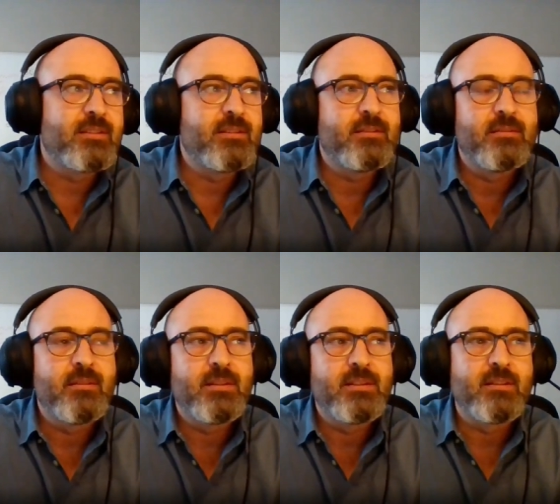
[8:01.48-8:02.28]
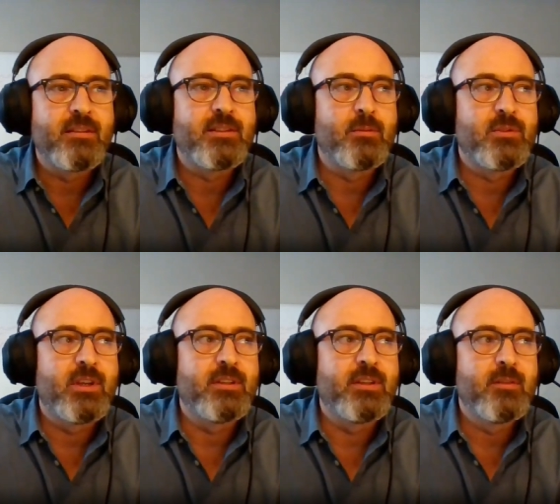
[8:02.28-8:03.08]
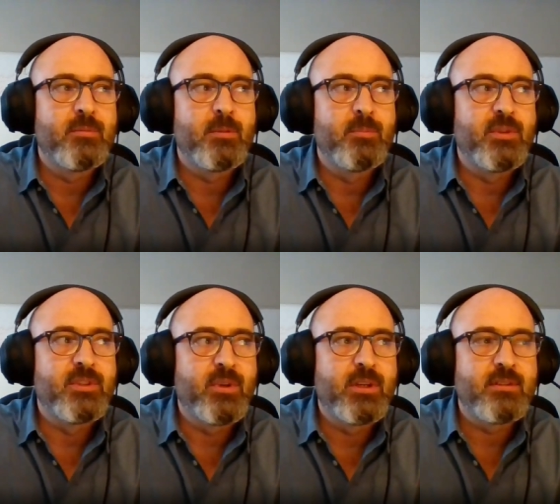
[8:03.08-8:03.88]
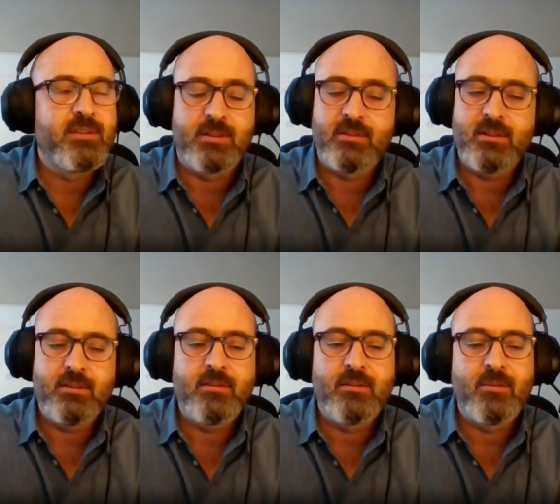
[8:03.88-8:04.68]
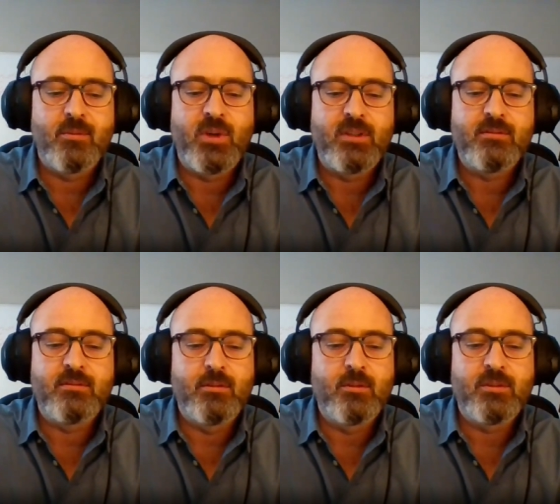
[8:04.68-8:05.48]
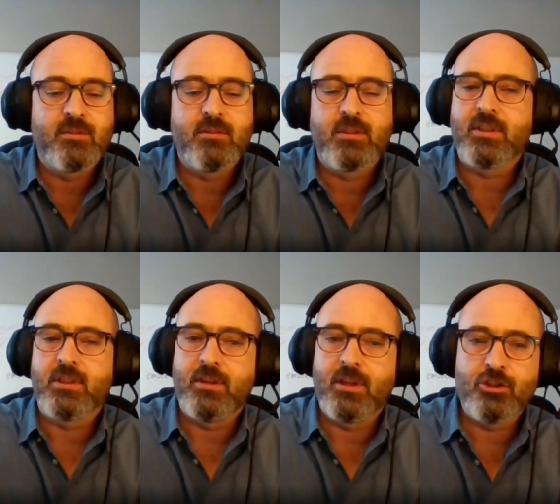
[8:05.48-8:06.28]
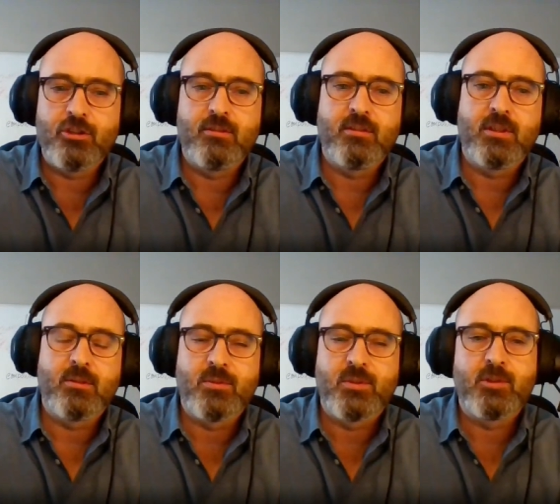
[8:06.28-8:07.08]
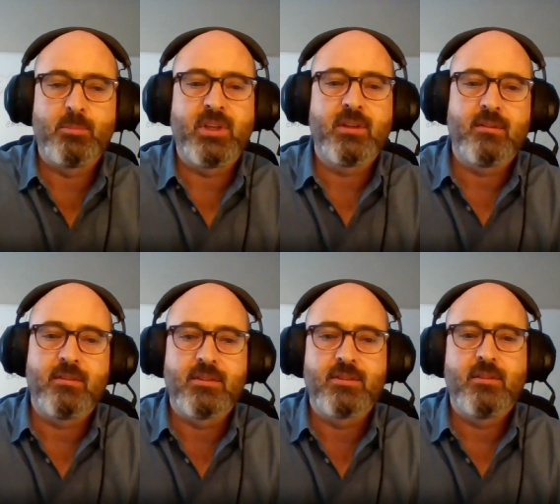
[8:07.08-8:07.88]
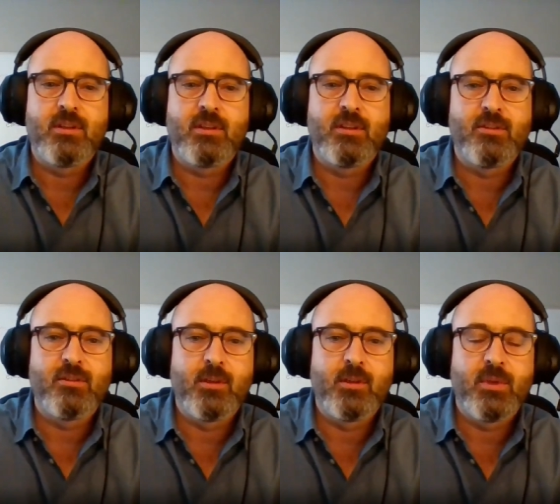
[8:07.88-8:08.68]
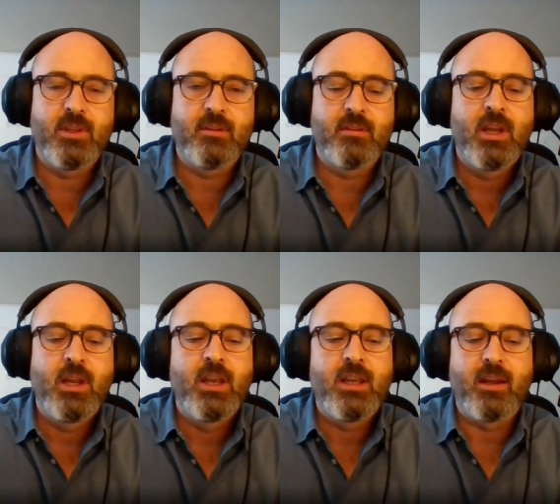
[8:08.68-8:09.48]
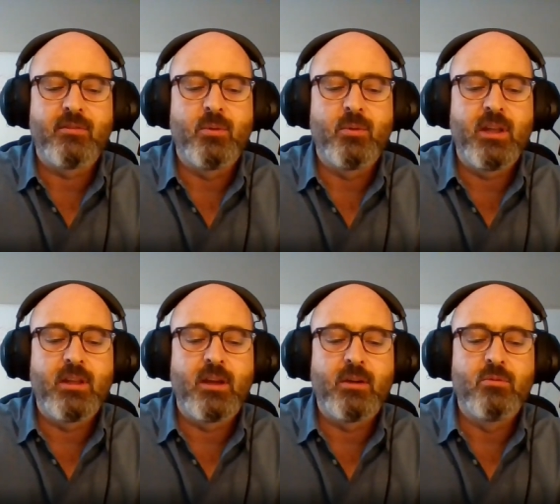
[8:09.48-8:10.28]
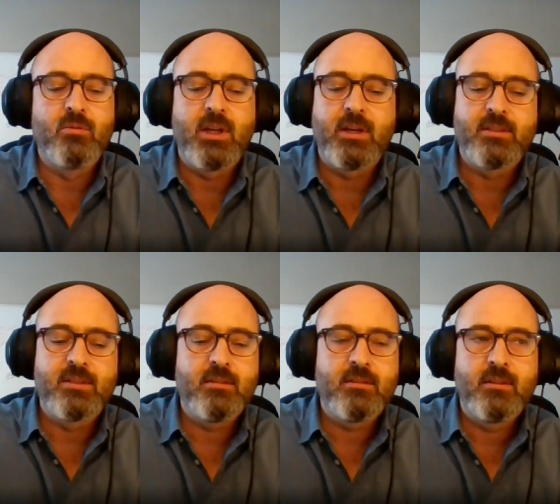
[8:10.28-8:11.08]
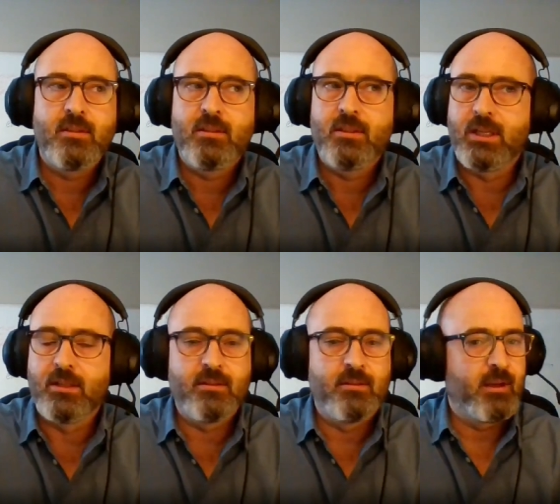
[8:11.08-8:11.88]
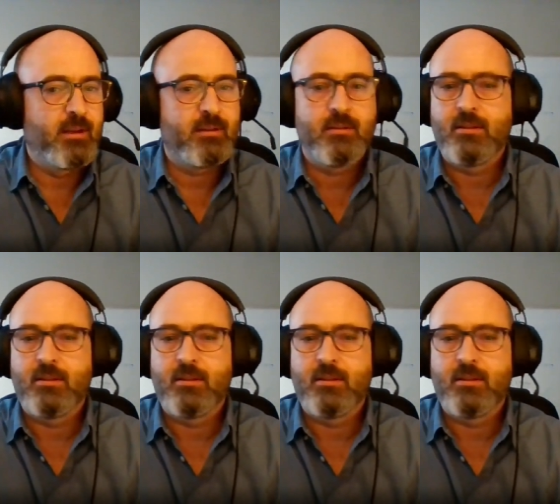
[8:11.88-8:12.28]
seeing things like this, and I was telling other people as well. It's like, hey, well, look at the connection. And I was explaining this to them. And after a while, I realized it's not